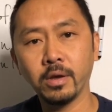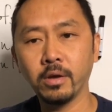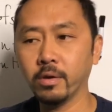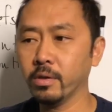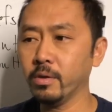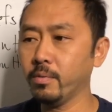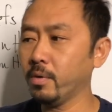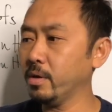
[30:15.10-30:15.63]

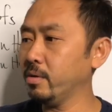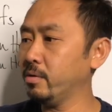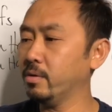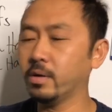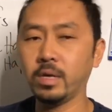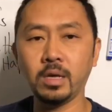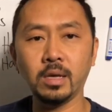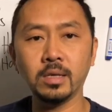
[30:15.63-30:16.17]
You're the one who
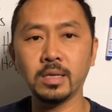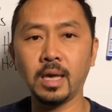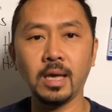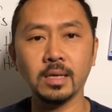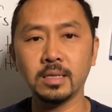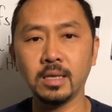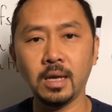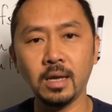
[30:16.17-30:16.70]
your kids
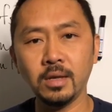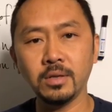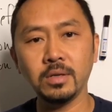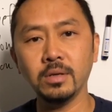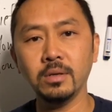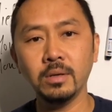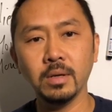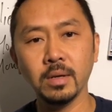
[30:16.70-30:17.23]
can't stand
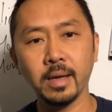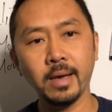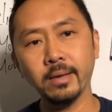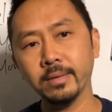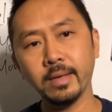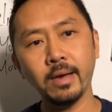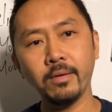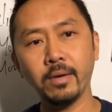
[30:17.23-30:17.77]
you.
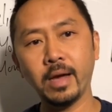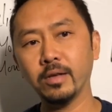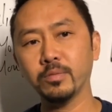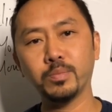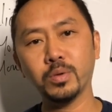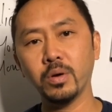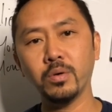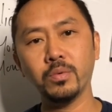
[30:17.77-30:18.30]
How's
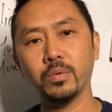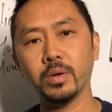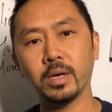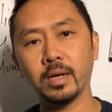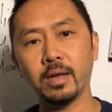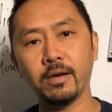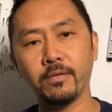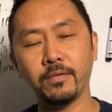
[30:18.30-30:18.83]
broke
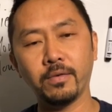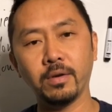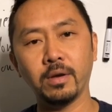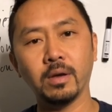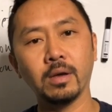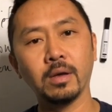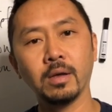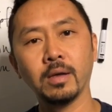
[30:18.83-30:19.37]
working out for
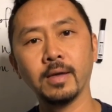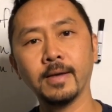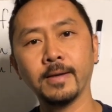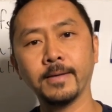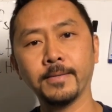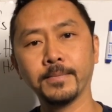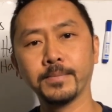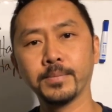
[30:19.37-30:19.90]
you?
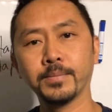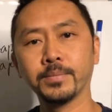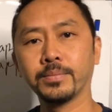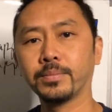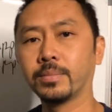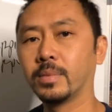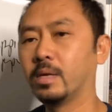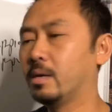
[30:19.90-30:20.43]

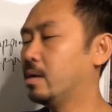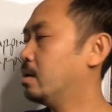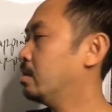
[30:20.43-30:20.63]
You